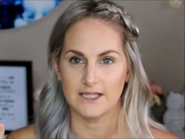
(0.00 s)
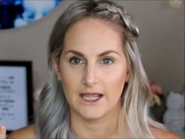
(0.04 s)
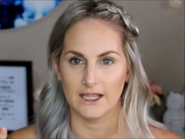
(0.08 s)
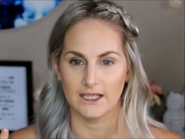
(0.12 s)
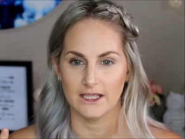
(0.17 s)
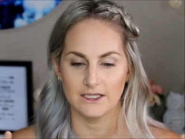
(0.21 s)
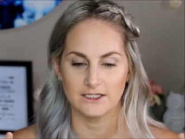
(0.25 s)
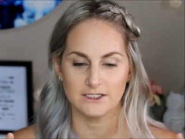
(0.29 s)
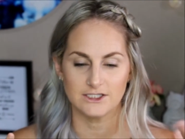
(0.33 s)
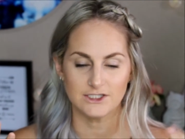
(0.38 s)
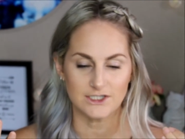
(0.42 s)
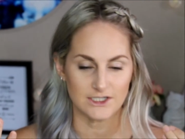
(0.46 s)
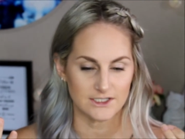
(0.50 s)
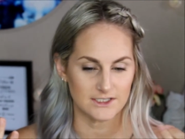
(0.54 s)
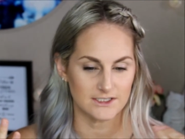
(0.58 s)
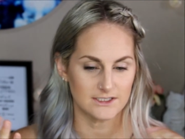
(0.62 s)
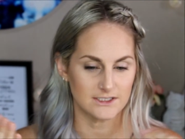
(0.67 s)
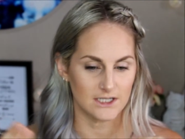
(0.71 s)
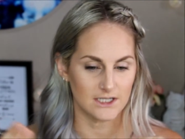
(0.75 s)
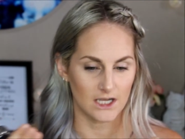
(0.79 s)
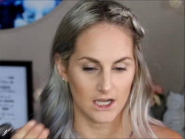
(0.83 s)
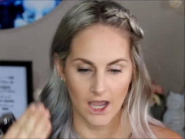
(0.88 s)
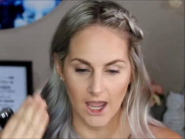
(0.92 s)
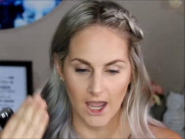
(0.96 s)
Like it
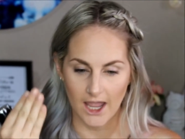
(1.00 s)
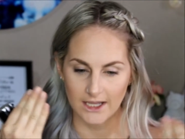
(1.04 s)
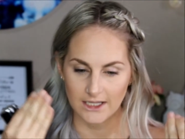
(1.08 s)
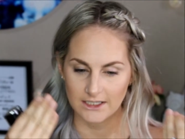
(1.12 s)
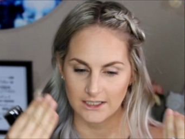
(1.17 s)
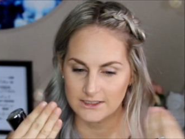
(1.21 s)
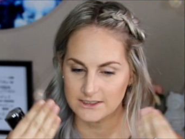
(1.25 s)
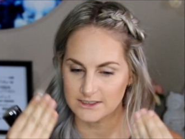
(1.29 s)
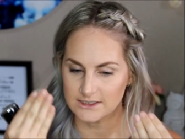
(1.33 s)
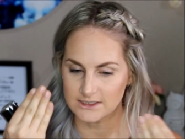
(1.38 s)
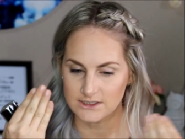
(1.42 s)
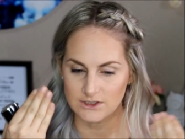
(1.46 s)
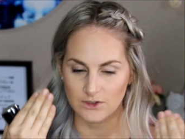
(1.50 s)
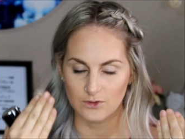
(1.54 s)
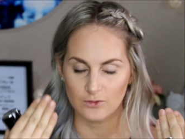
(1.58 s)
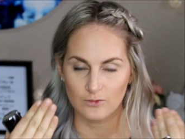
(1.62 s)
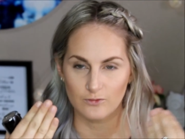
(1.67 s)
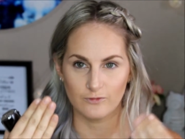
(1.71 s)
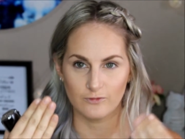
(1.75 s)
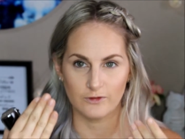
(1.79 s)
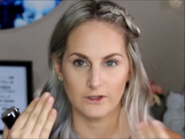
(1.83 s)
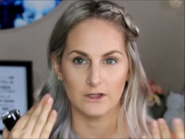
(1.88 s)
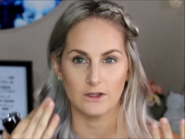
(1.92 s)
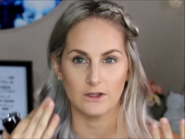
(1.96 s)
just, I can still
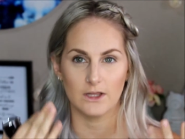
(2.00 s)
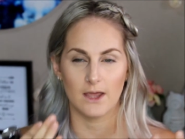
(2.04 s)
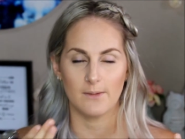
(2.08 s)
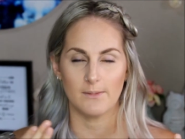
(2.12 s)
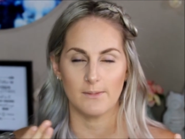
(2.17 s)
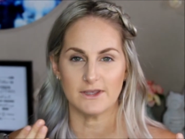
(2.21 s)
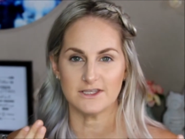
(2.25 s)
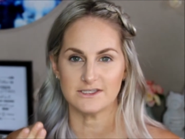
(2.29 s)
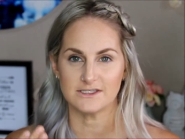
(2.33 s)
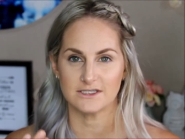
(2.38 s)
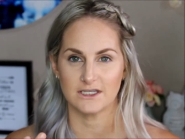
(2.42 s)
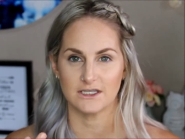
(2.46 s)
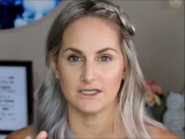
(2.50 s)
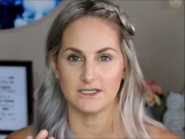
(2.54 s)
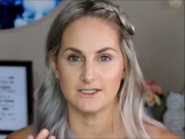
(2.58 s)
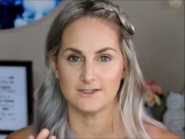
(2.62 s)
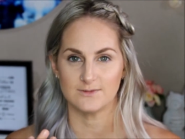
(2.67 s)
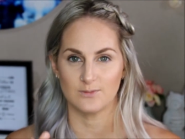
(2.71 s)
feel like my skin